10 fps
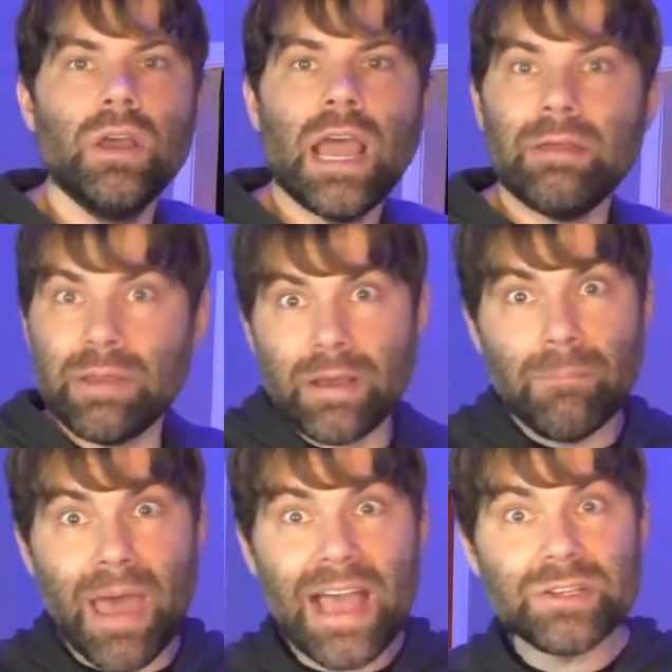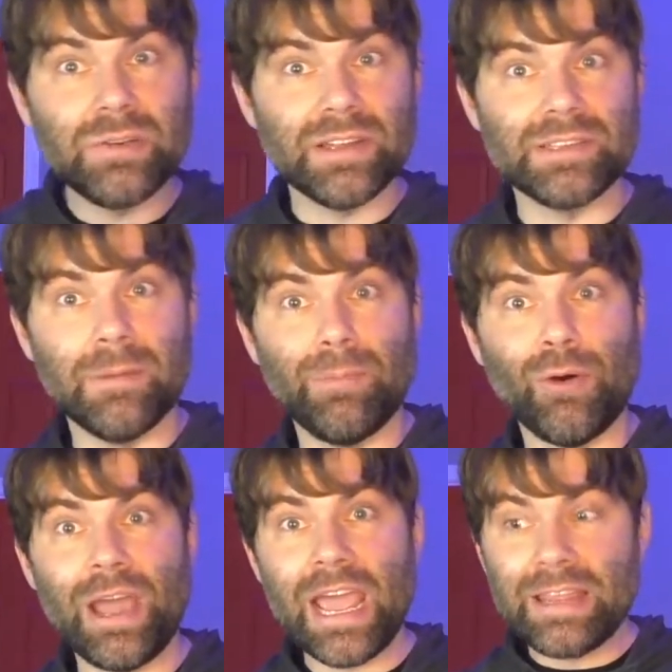And then we come back to it at some
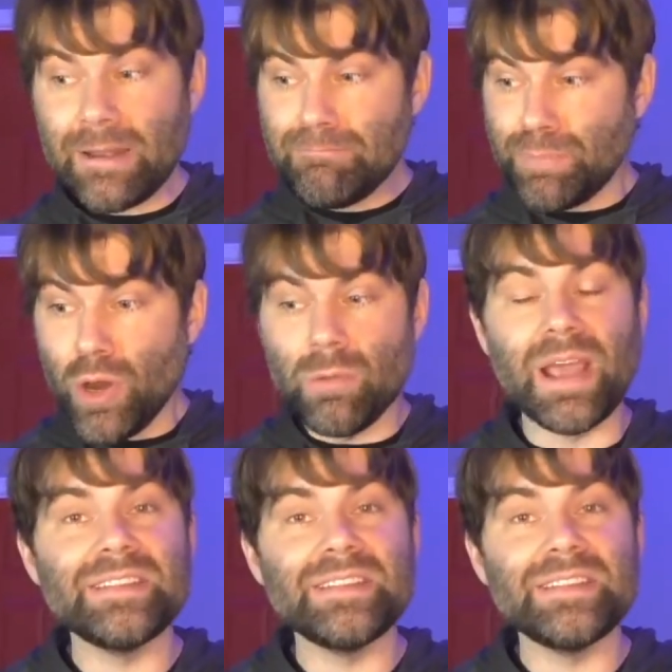point, and then boom,